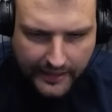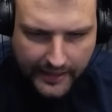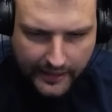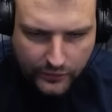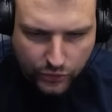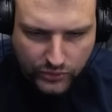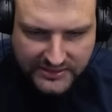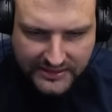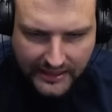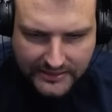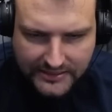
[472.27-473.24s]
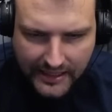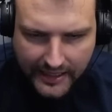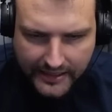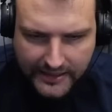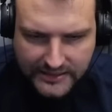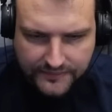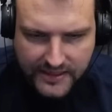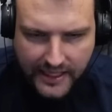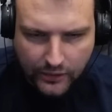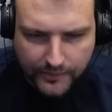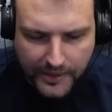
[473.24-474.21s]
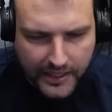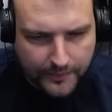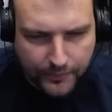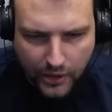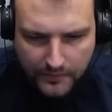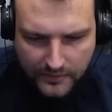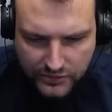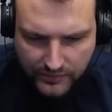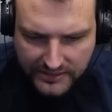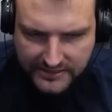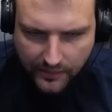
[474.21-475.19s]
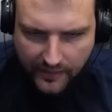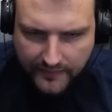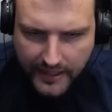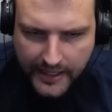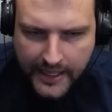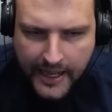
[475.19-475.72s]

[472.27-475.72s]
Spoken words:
can do stunts like this without bigger problems whatsoever,